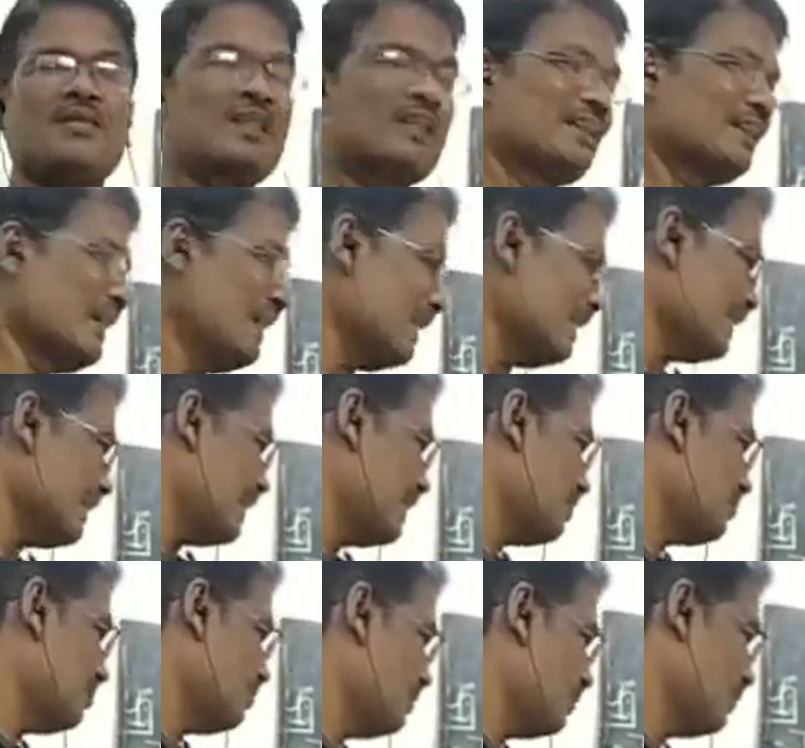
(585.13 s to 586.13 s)
That
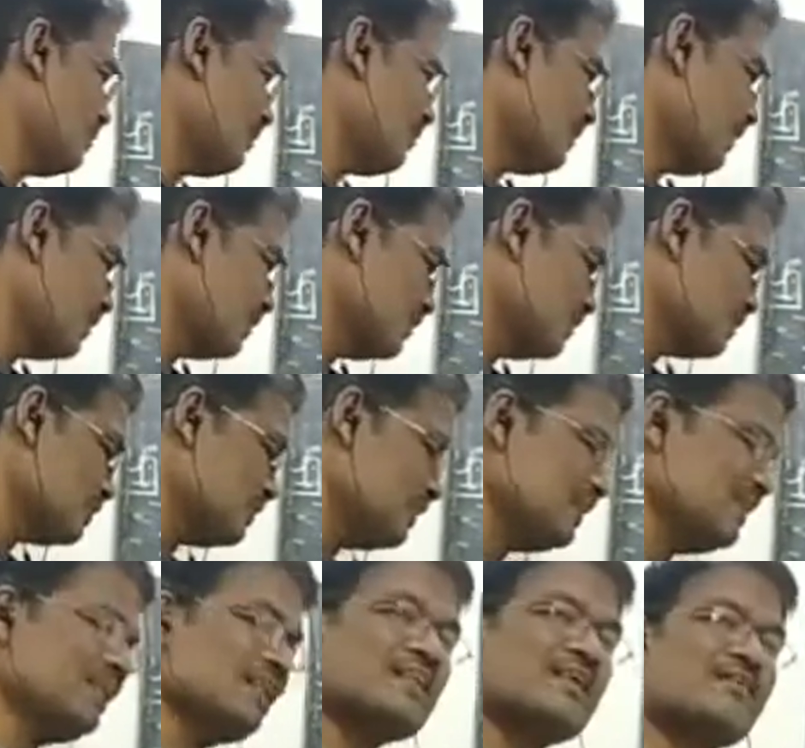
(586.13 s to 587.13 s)
time we are
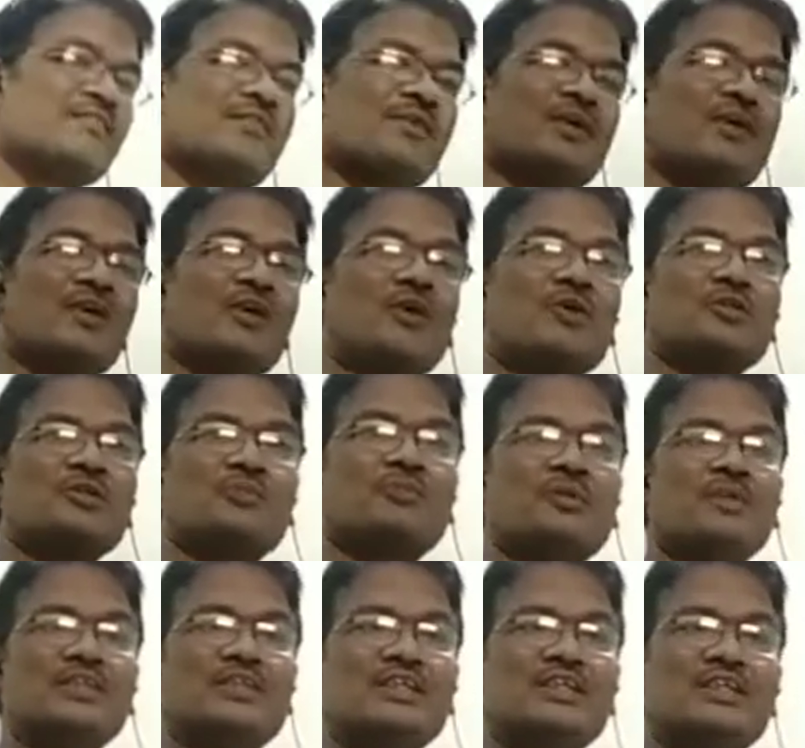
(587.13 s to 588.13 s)
using the figure of
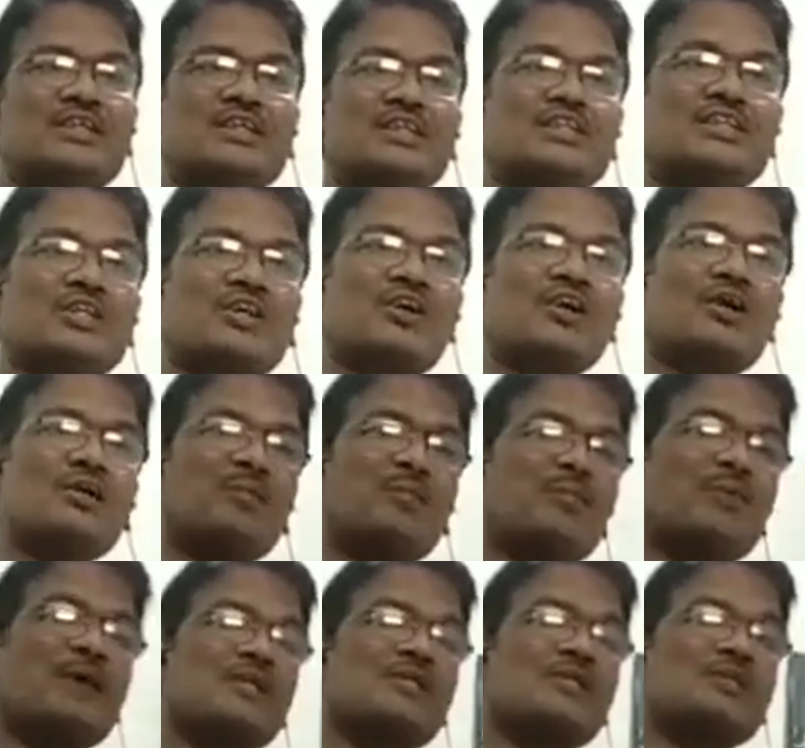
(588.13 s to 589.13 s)
speech. It is called
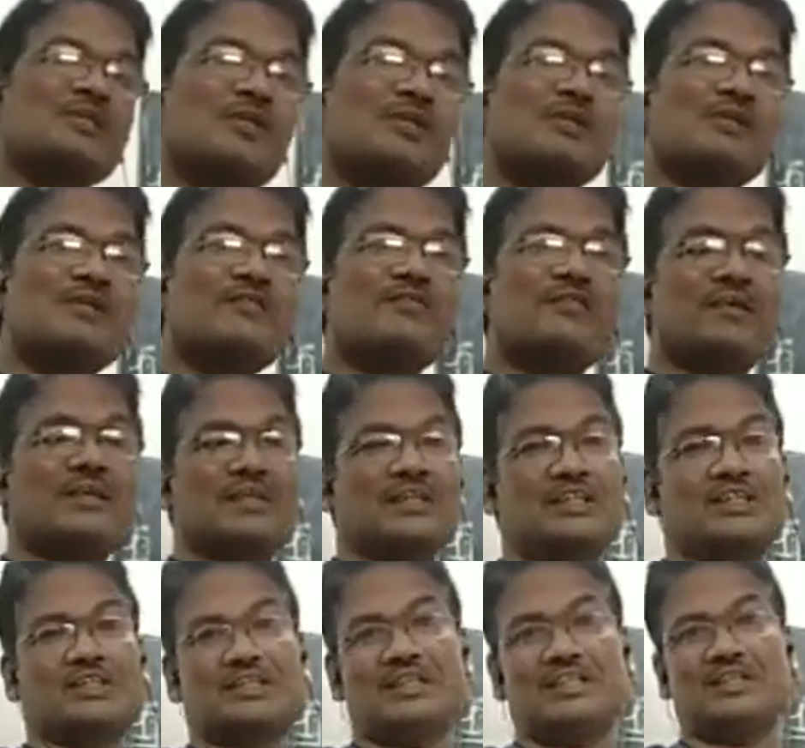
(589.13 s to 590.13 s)

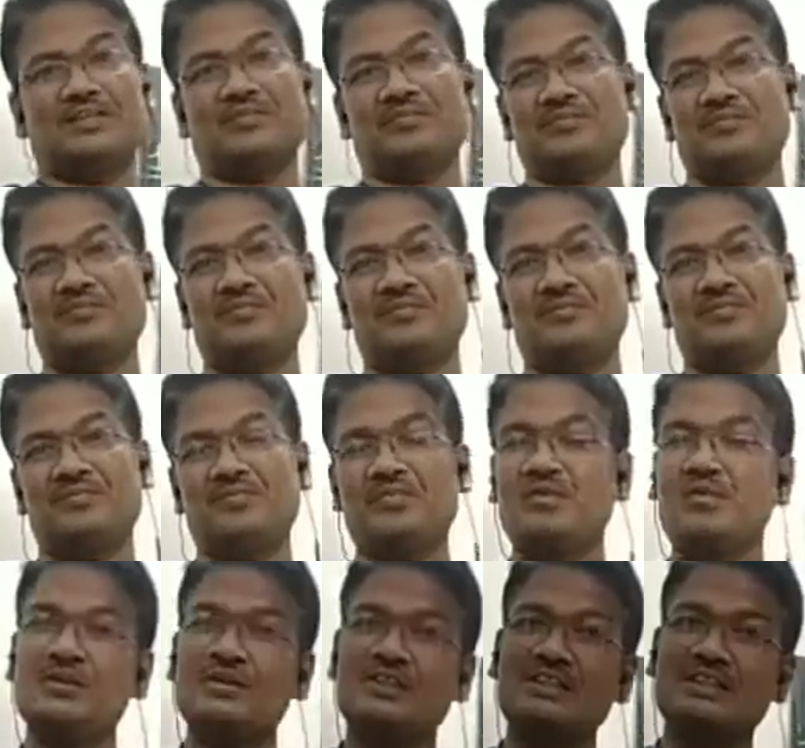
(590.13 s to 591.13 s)
personification.
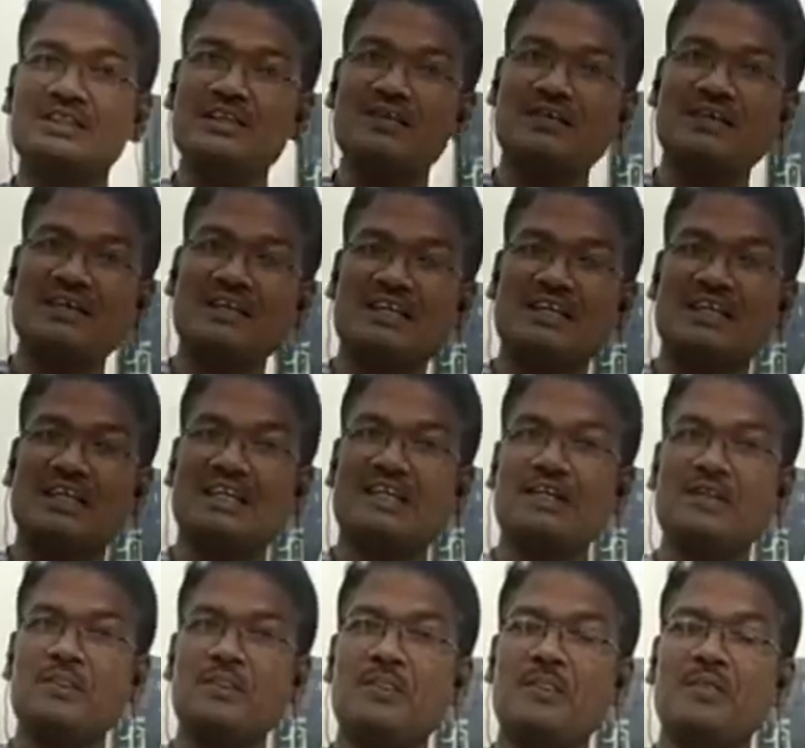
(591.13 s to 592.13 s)
See once
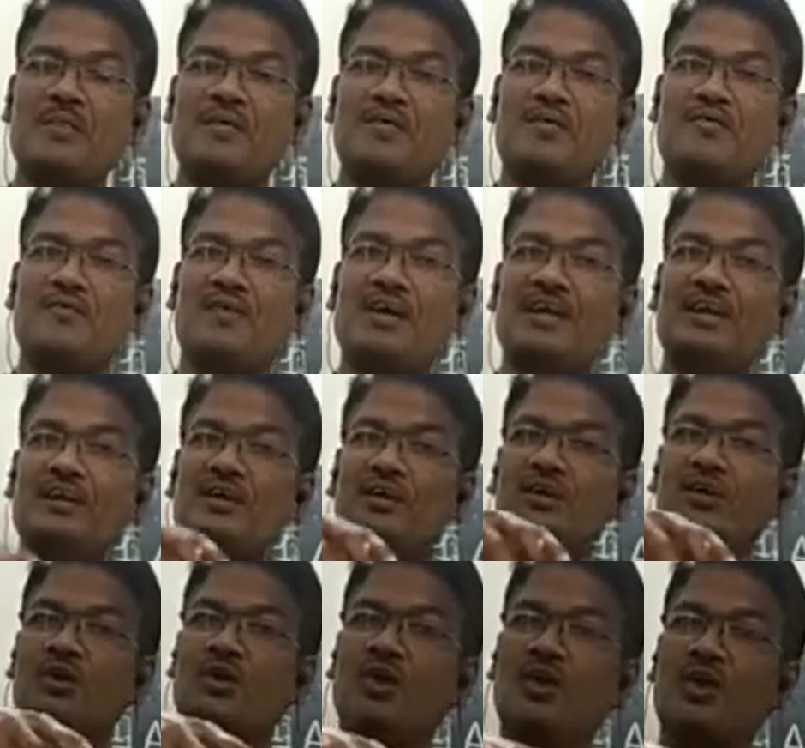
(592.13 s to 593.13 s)
again,
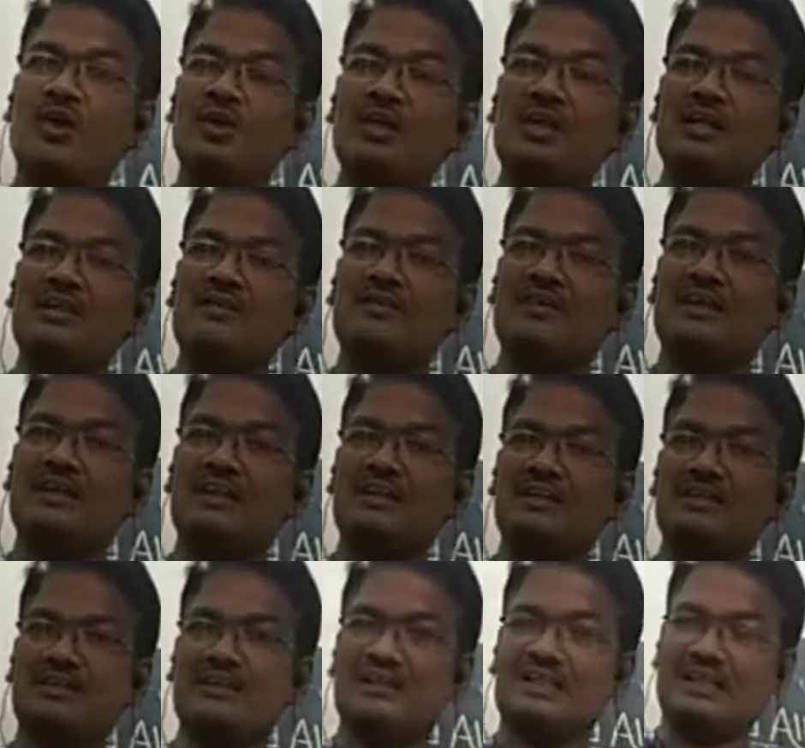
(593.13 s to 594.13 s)
when
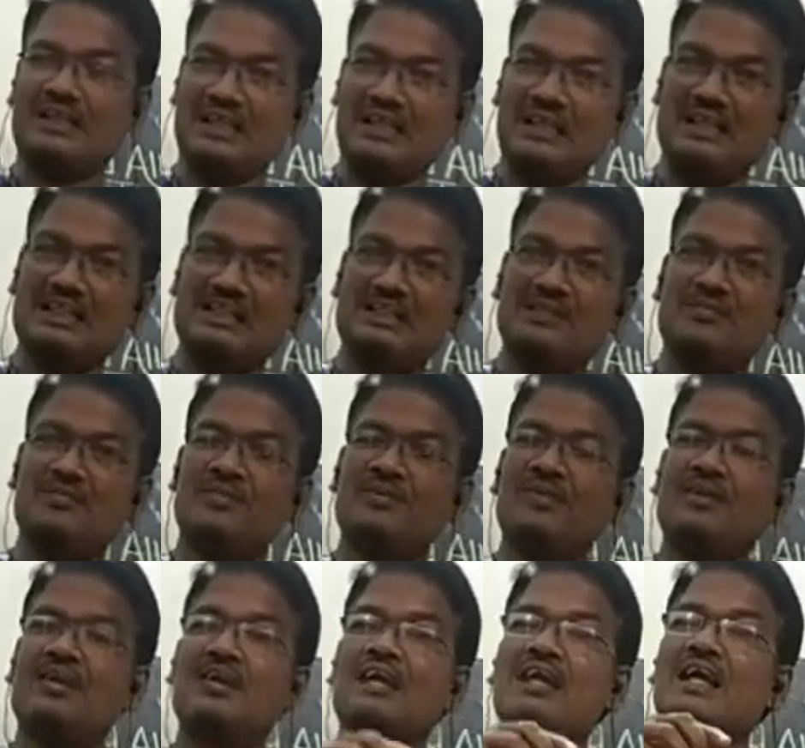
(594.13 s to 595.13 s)
non-living things
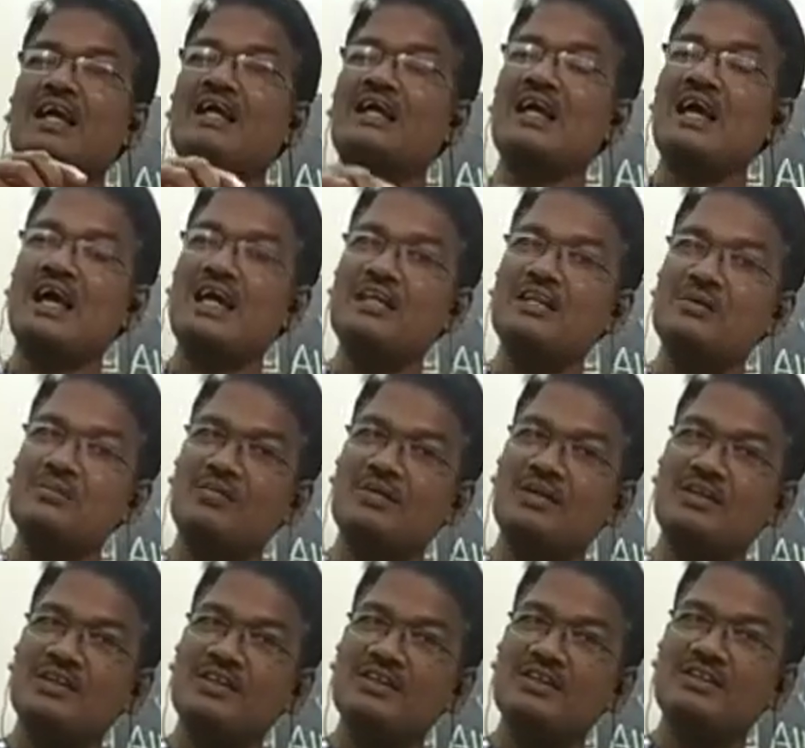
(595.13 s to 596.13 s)
like
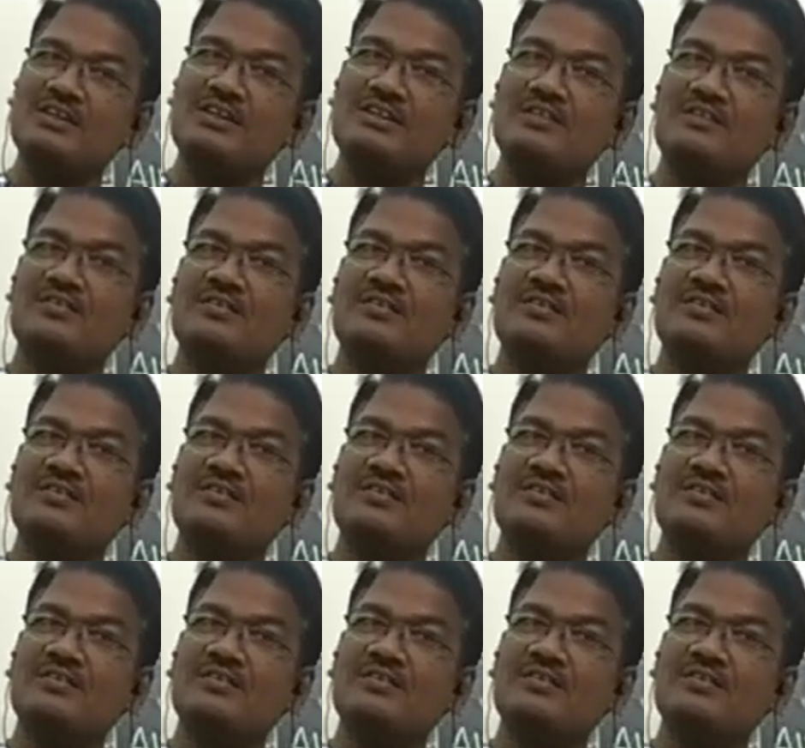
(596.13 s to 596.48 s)
animals,